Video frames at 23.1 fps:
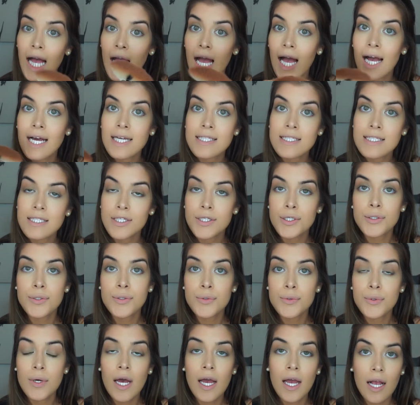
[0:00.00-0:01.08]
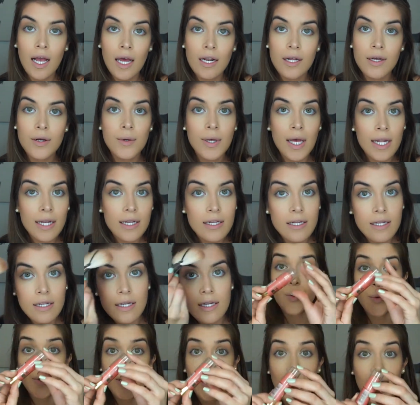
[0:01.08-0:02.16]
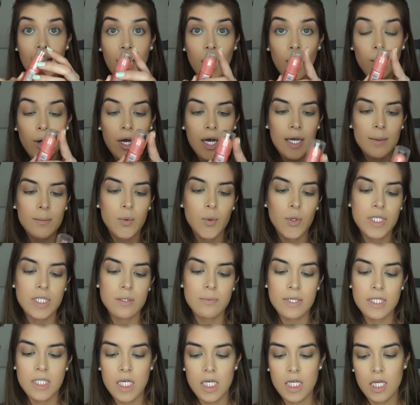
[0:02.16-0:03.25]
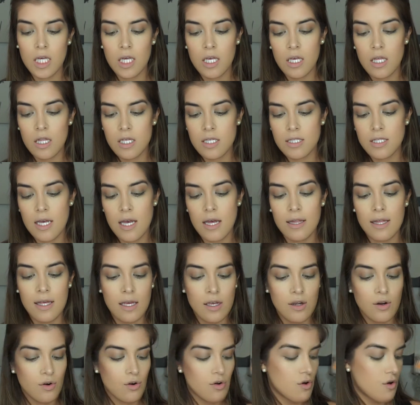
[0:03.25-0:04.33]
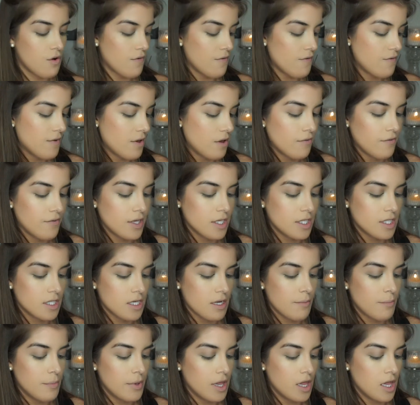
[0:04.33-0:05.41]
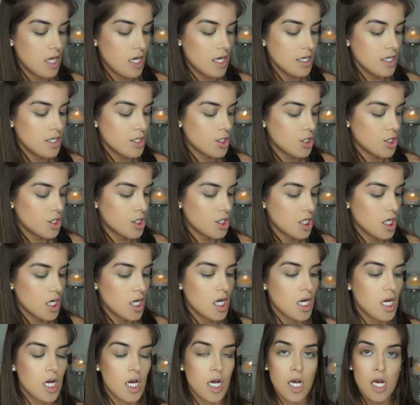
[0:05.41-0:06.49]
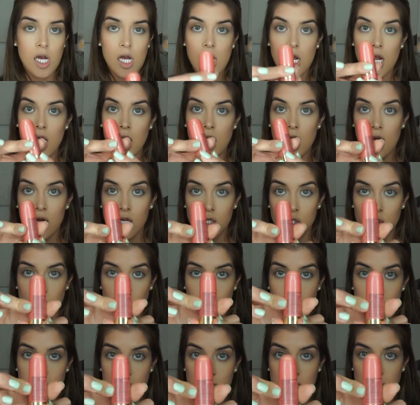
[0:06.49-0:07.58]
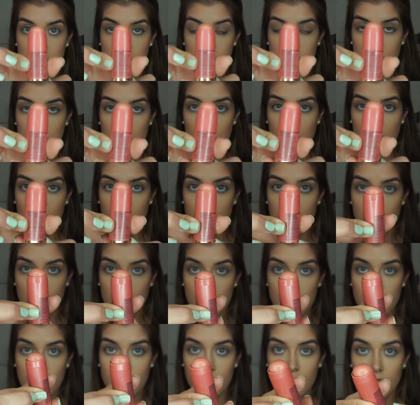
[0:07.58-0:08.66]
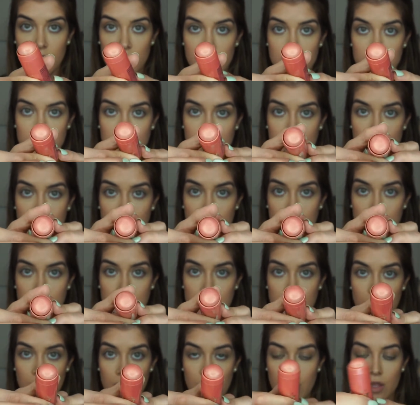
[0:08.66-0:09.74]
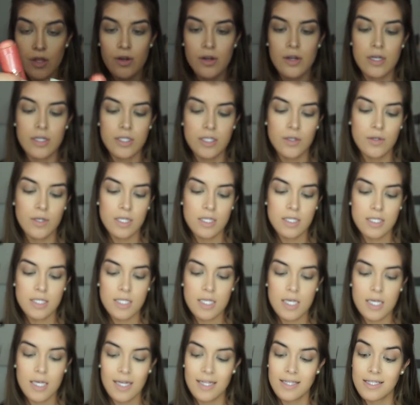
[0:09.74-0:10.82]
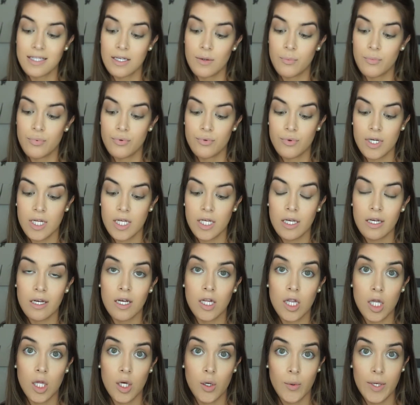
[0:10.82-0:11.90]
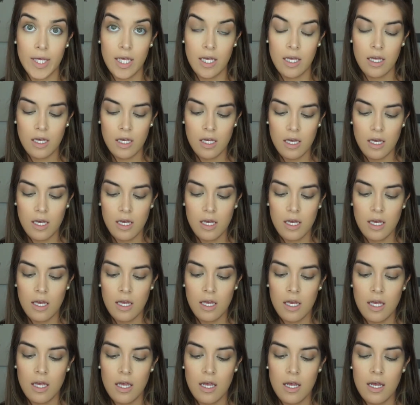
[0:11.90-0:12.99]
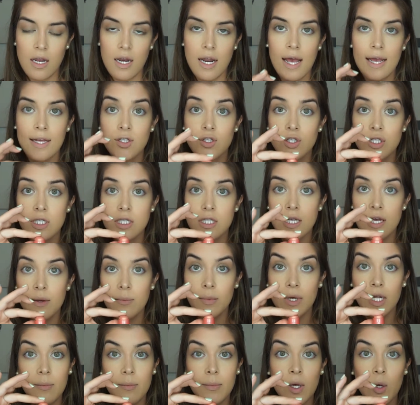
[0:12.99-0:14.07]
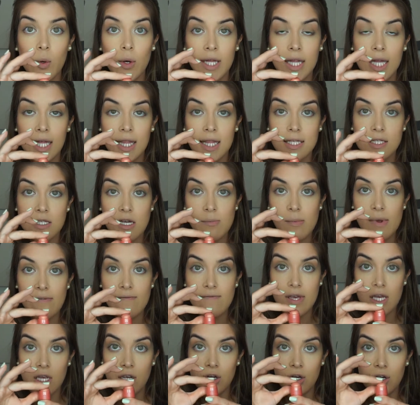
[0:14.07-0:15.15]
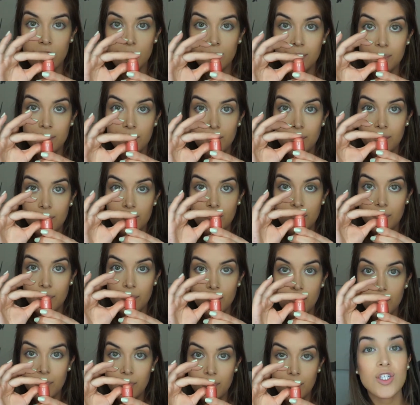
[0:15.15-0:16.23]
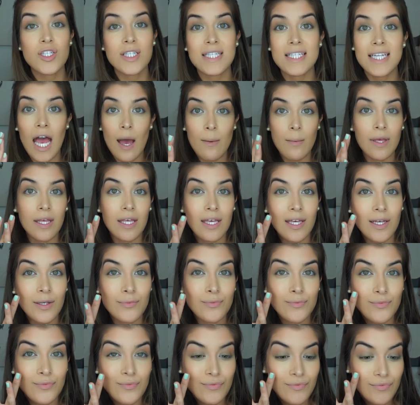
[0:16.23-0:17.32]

I see you, I gotta go get it. So now I'm going to be taking this LA Girl Velvet Blush contour stick. This is the color. As you can see, it's pretty glowy, and I just am be going like this on my finger, just dabbing it